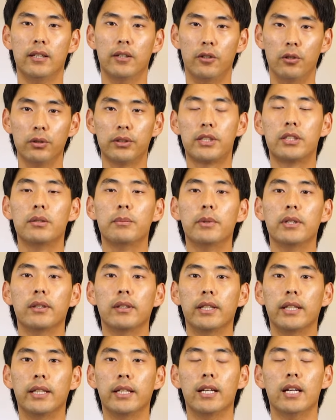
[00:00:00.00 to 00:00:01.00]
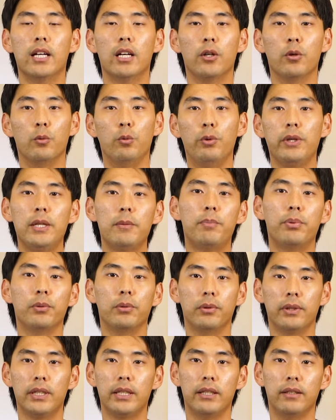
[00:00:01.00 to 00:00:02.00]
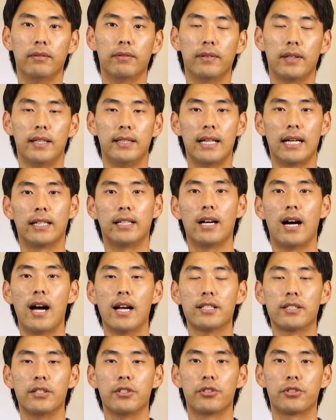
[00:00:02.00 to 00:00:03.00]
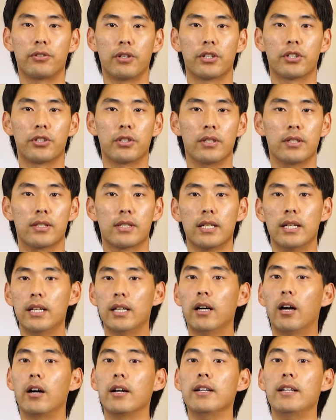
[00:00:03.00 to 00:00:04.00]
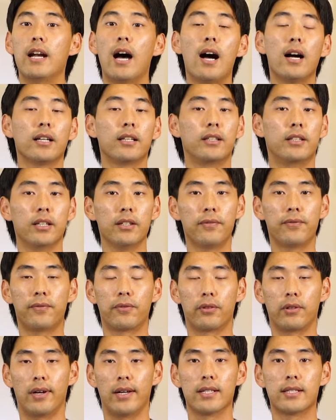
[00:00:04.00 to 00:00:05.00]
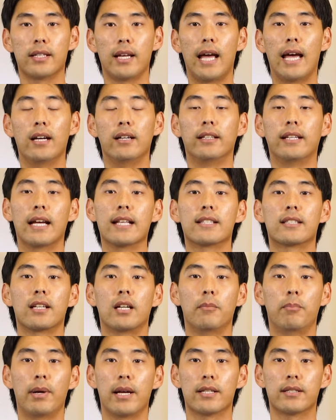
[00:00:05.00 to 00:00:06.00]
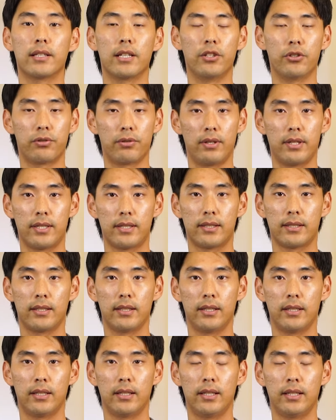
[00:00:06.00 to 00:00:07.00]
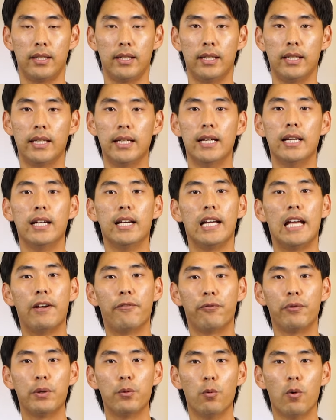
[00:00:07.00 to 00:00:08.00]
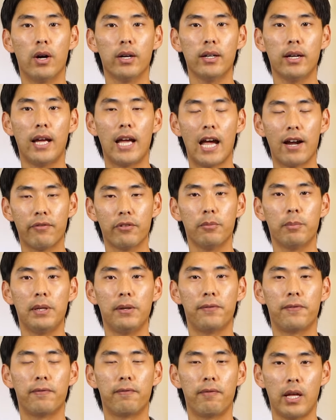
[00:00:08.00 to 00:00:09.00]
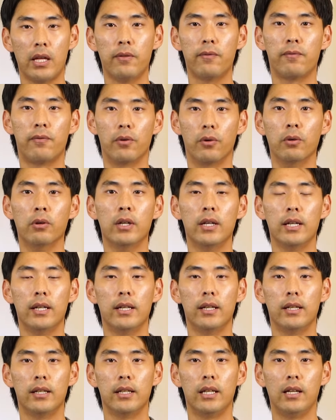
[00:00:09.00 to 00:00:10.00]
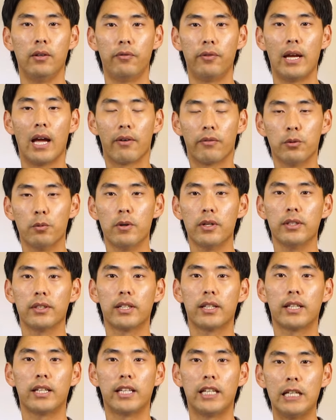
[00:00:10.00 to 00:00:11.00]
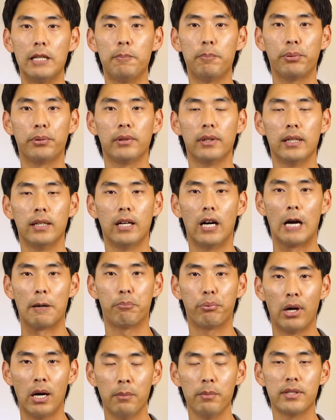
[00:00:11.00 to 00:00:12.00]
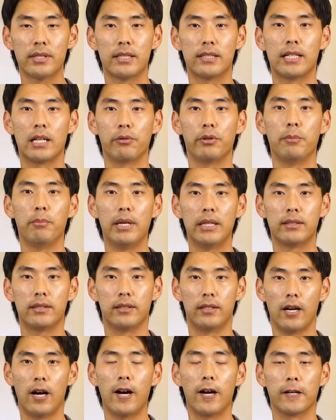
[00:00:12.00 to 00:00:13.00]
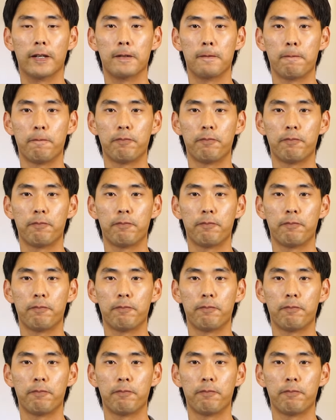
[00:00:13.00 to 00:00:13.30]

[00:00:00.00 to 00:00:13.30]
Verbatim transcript: Ultimately, we believe that God's instructions are not good for us and against our best interests. If we want to ever be faithful, if we ever want to keep our promises that we made to God,